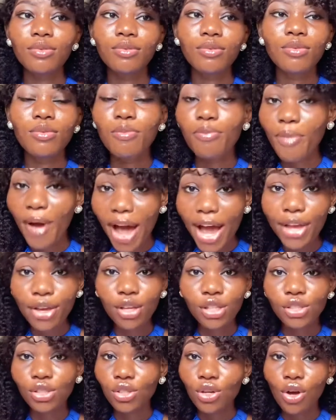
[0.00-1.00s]
buy
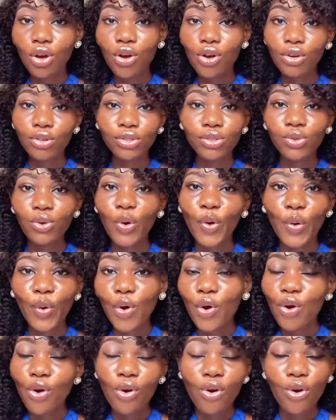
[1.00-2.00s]
your songs or
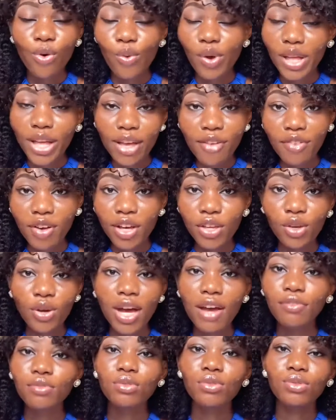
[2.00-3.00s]
or whatever you
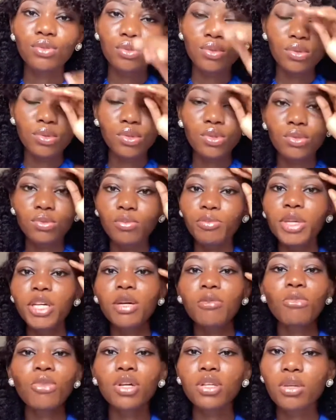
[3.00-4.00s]
have to do to make
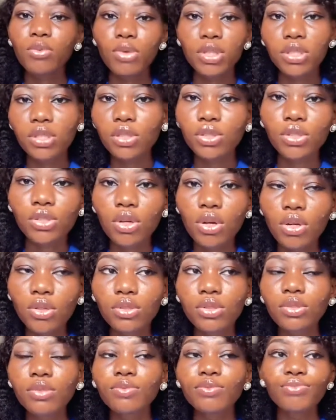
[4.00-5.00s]
money with your
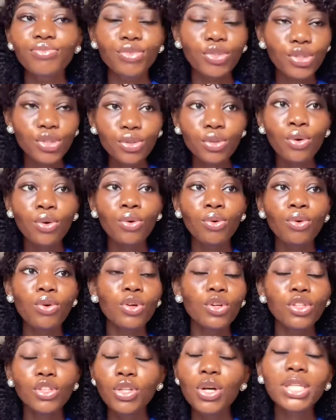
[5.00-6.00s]
songs. So
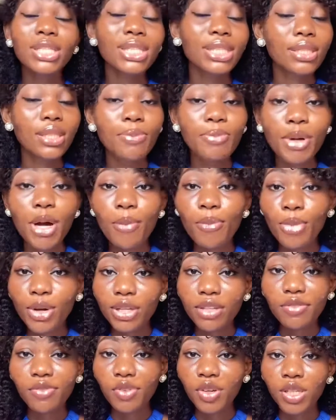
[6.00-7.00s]
don't think about
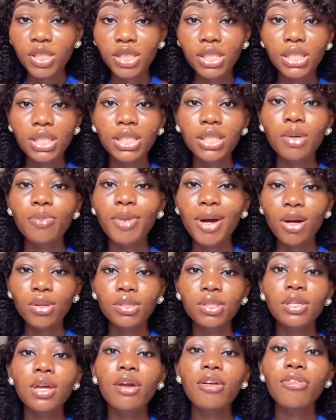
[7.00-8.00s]
money first. Think about
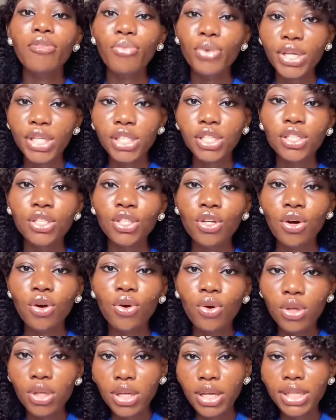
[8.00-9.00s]
reaching your
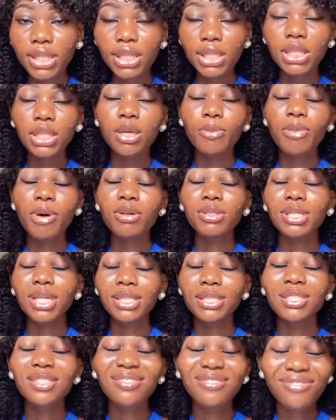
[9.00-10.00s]
audience. Think about
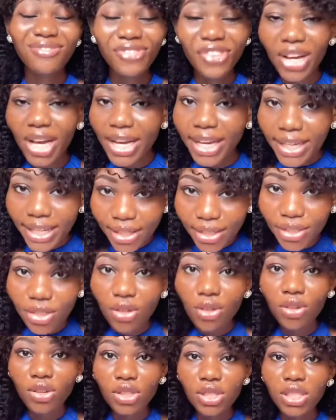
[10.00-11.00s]
satisfying
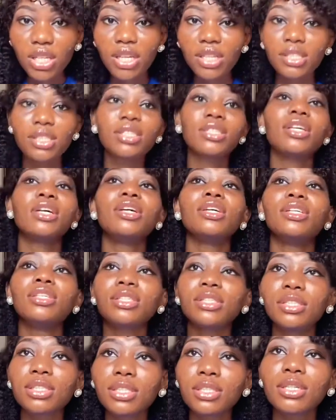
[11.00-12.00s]
your audience.
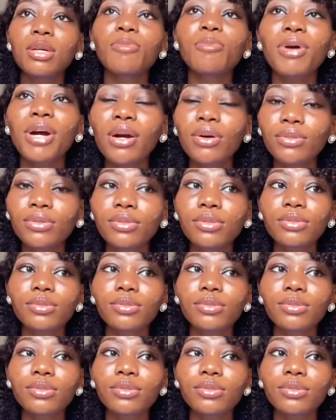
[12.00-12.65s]
Think about